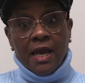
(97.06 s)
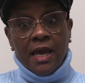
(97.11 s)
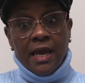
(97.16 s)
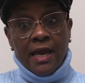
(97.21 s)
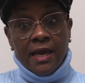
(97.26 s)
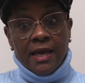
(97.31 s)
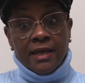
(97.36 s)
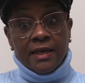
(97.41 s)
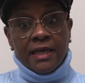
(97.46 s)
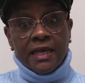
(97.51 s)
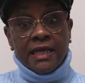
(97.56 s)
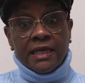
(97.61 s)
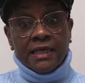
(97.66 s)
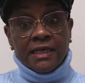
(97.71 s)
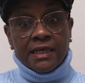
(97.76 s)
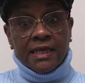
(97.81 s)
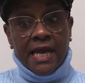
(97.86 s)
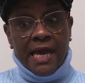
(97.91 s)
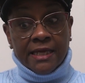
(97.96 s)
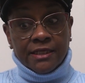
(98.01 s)
And
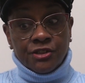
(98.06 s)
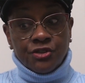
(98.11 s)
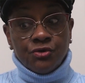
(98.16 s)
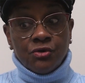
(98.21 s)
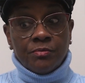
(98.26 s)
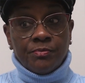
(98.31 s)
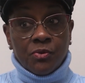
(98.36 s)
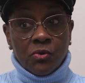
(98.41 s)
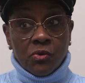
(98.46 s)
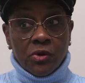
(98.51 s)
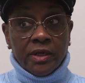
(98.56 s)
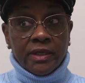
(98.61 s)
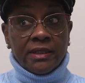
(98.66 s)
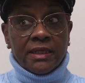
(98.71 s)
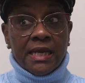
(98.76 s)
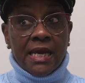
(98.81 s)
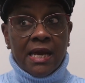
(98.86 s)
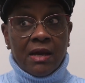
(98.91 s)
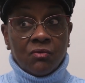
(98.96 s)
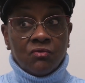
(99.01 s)
it got to a point
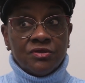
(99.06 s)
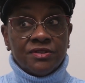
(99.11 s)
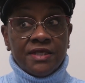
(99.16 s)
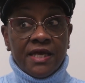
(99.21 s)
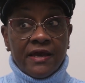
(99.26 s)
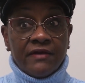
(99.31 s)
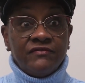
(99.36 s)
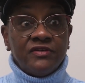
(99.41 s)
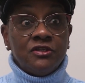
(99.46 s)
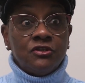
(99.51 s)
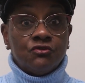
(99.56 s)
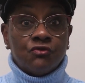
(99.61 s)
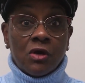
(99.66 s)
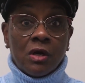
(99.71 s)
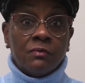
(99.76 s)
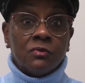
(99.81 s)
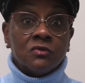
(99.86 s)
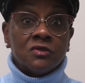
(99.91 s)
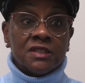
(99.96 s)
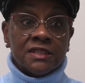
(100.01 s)
I was having
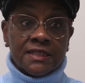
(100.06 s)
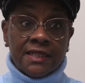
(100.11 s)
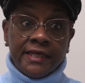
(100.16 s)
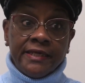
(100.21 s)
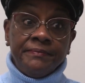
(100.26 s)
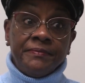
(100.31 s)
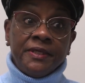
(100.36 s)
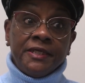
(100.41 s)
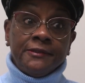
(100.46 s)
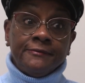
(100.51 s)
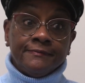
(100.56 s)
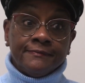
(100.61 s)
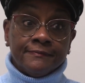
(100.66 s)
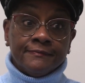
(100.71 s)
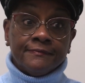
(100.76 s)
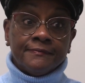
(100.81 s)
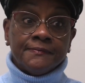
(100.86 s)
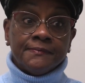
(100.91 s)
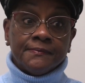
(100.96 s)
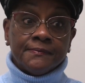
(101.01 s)
trouble sleeping.
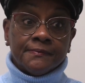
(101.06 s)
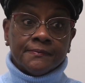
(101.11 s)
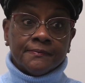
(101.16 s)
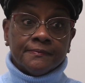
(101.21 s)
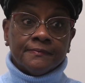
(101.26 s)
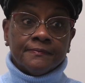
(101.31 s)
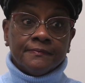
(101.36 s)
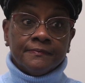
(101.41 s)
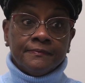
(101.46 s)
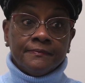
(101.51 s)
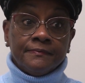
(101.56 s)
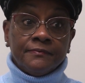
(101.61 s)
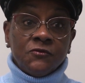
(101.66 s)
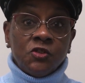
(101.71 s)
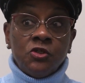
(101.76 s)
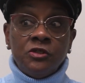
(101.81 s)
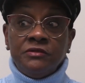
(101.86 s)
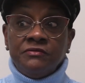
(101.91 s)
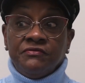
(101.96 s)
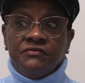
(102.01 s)
Oh boy.
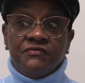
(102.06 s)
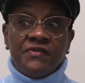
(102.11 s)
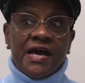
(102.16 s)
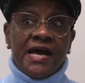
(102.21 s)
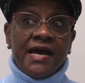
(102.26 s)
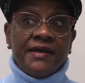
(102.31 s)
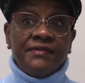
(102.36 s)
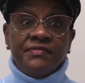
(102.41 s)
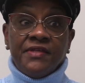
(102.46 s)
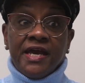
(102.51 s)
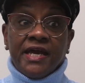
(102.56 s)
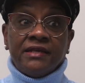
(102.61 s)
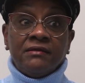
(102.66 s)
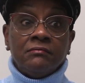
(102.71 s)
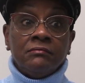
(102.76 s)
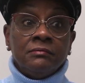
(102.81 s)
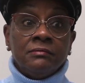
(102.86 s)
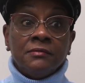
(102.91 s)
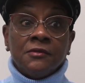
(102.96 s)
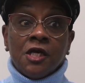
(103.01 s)
Couldn't find that
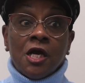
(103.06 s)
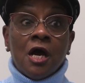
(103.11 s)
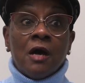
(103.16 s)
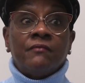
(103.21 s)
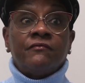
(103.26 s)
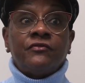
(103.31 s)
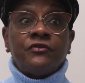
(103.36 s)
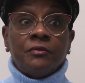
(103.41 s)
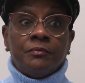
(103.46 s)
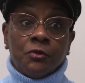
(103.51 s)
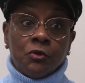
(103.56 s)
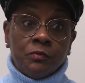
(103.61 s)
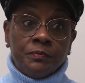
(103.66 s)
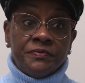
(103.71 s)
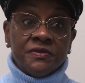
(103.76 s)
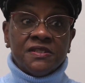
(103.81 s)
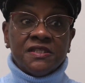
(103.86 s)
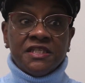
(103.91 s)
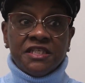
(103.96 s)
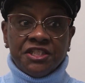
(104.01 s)
comfortable
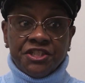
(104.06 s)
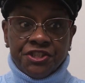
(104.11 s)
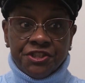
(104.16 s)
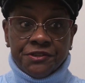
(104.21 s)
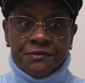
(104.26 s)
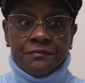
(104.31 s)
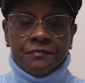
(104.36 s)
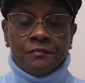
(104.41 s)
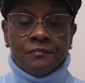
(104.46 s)
position.